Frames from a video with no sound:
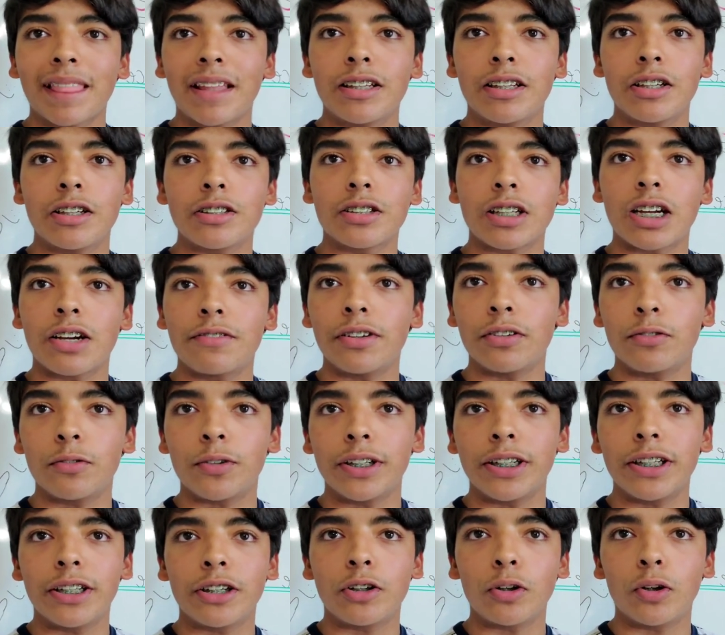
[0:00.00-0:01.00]
we just have a
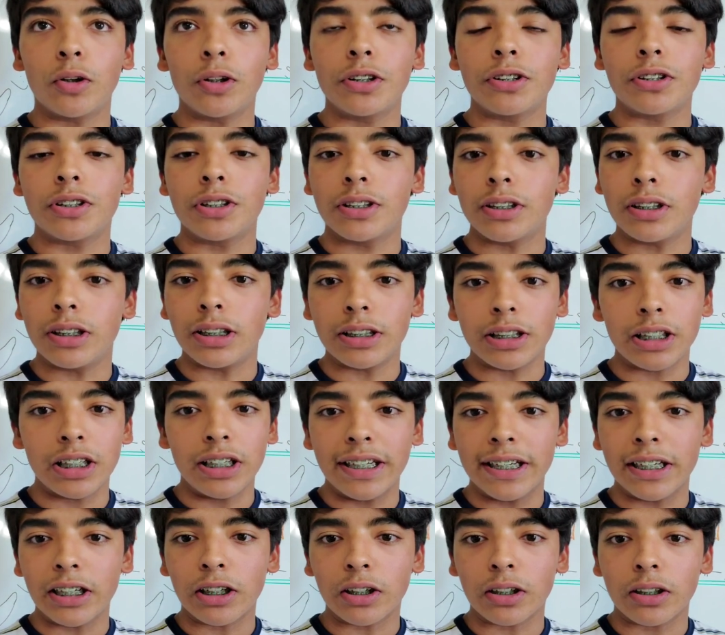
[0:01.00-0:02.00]
really good
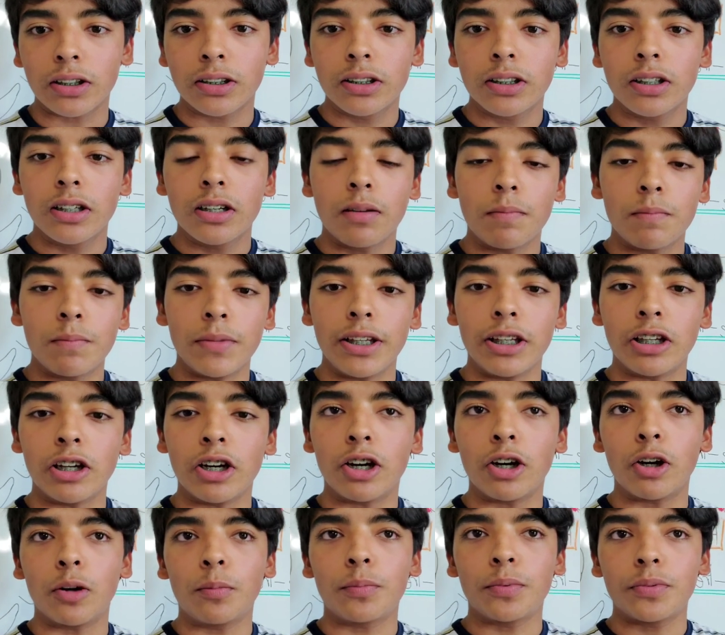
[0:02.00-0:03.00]
year. Me
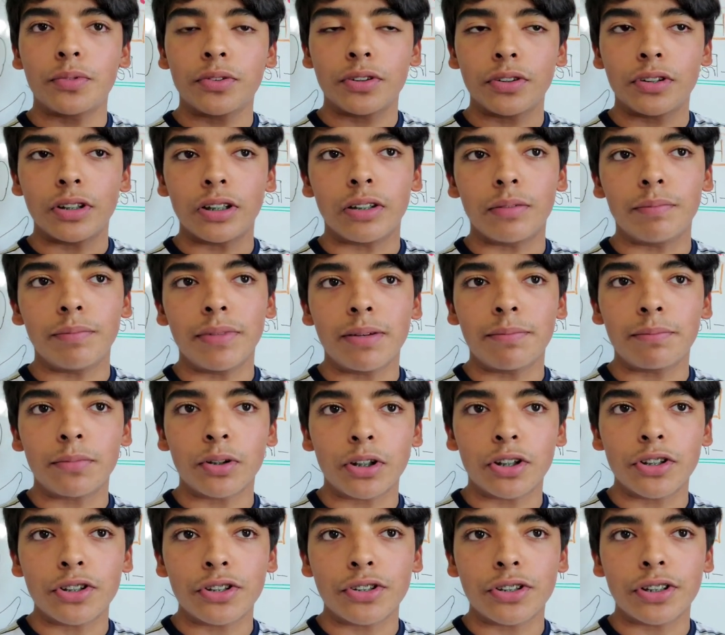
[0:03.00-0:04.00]
help
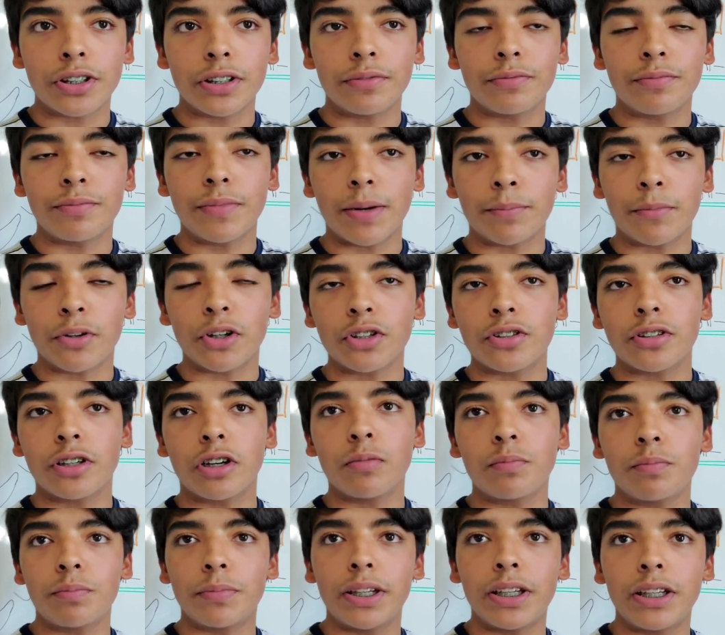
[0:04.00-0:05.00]
members, and members
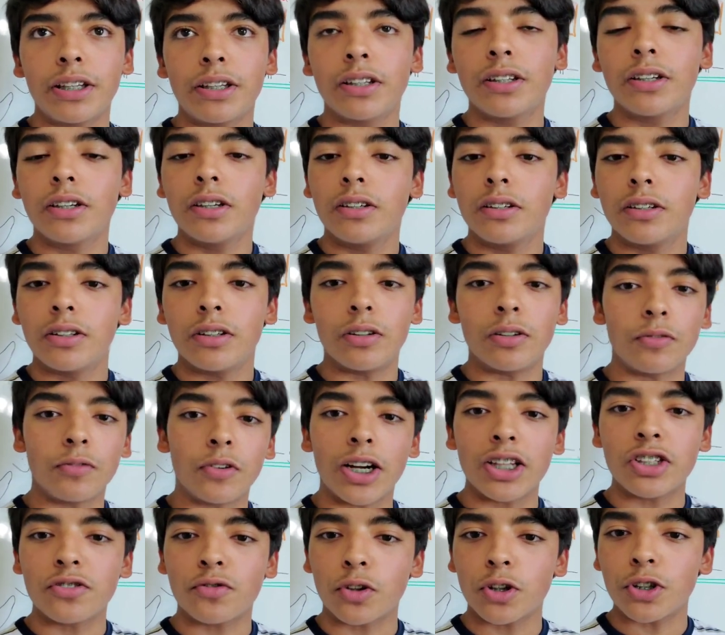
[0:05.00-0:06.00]
help me.
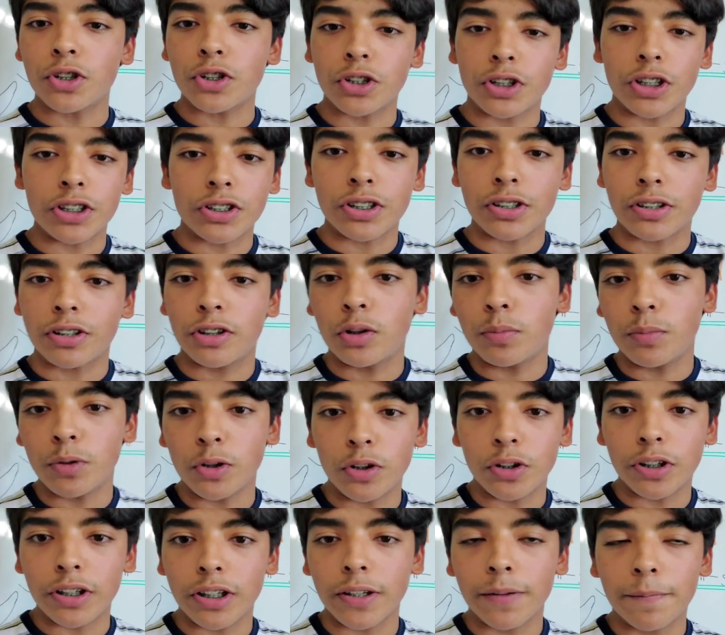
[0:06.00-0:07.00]
Vice versa. Just a
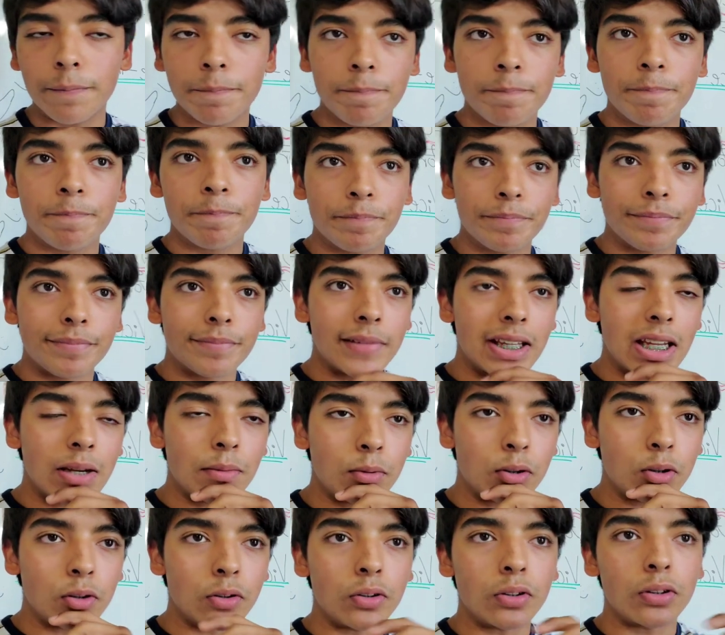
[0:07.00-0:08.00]
community, be
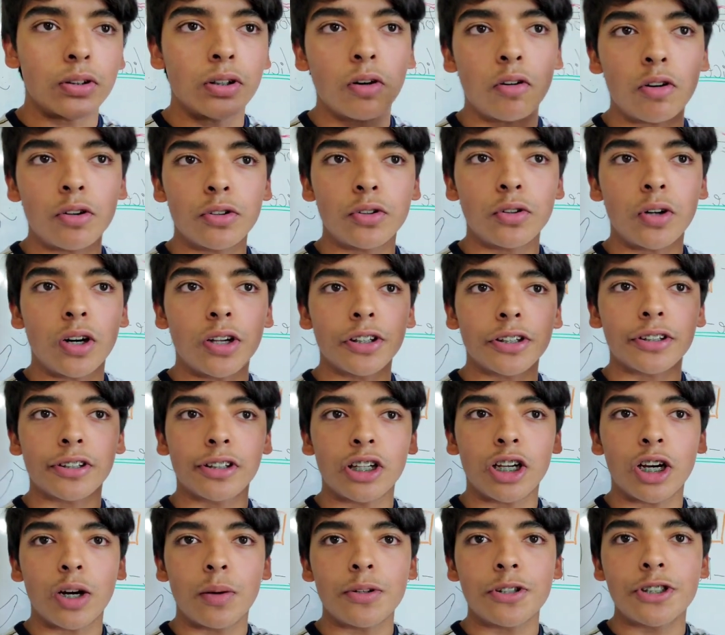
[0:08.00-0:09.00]
able to go to all the
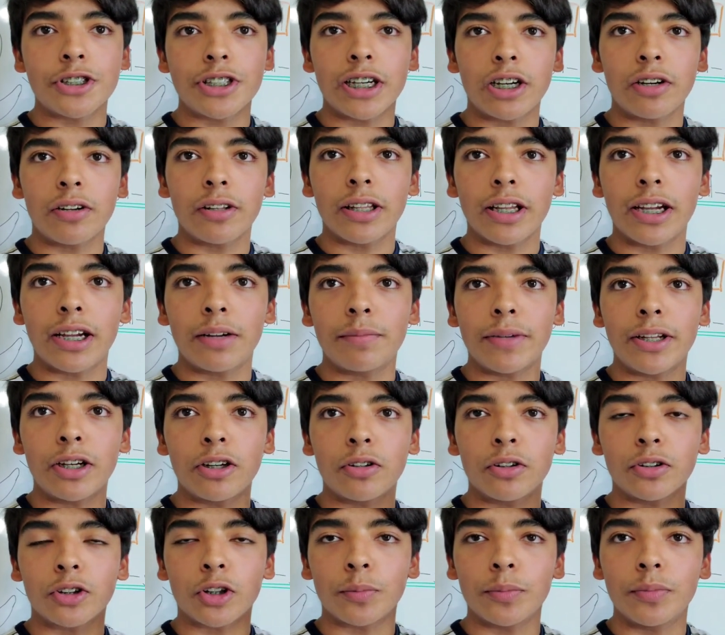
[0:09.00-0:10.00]
clubs, share land,
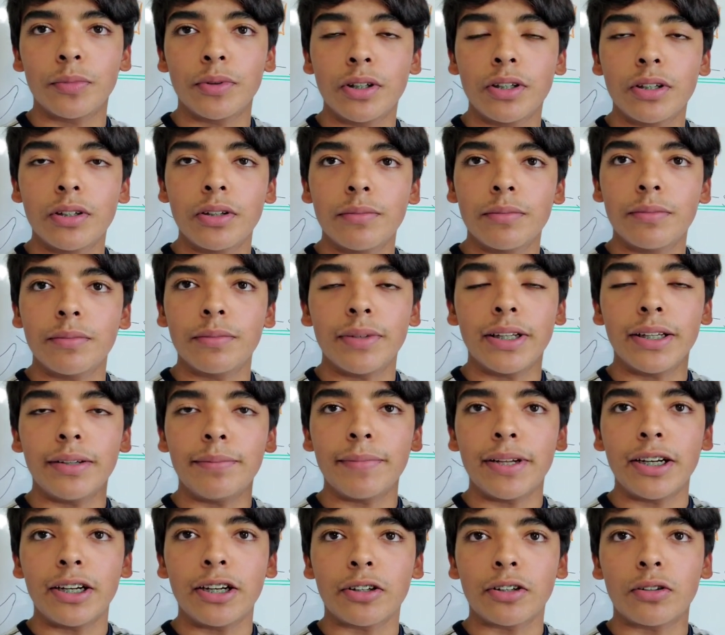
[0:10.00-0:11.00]
medical
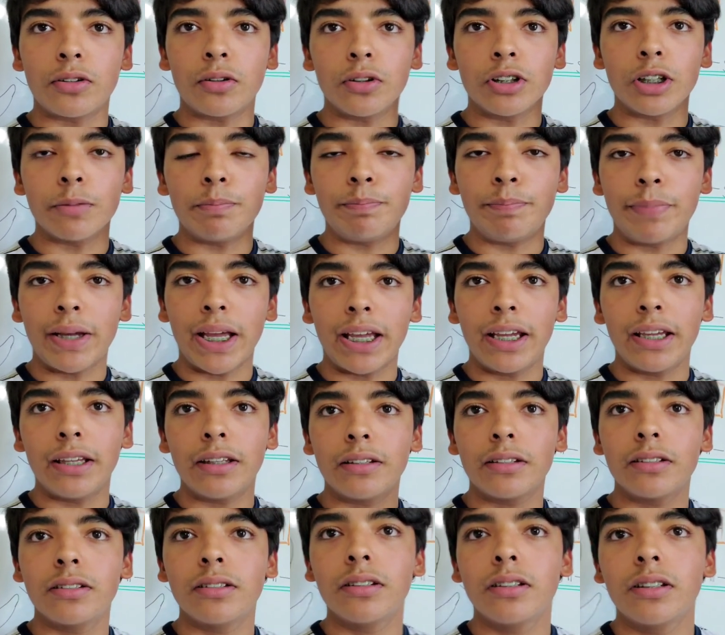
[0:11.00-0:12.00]

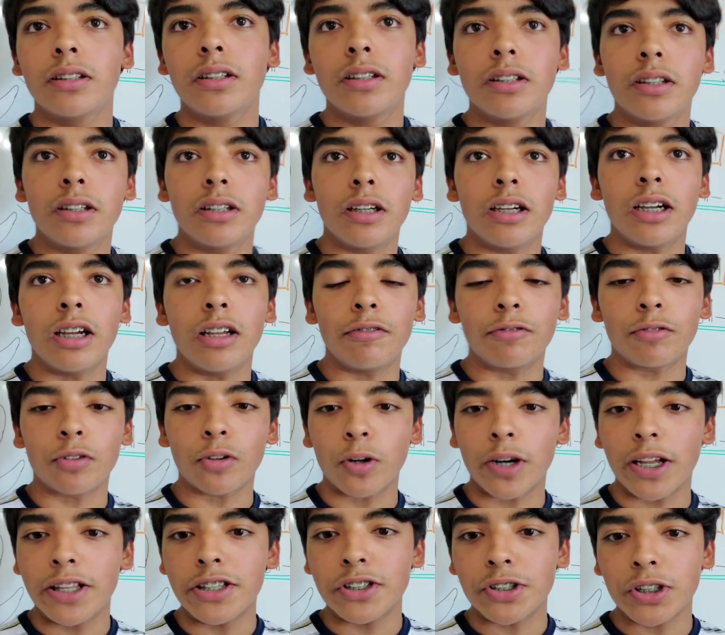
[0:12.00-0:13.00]
debate, and
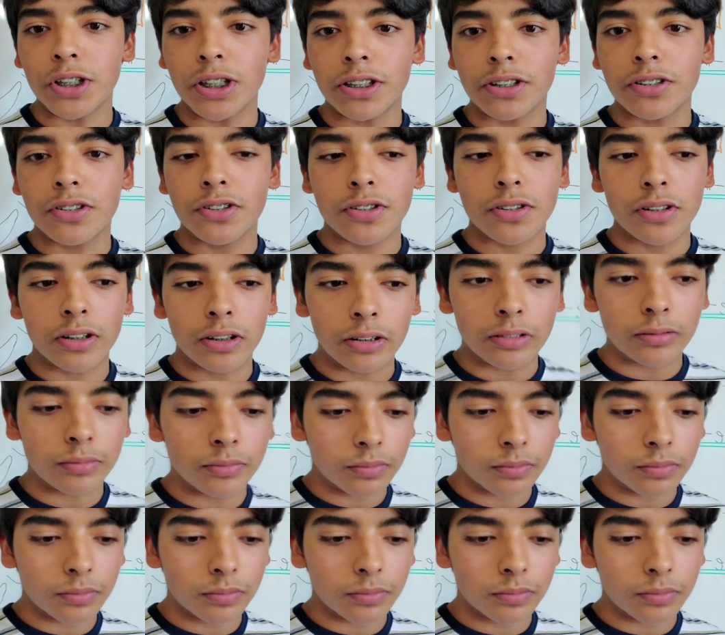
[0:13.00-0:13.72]
forensics.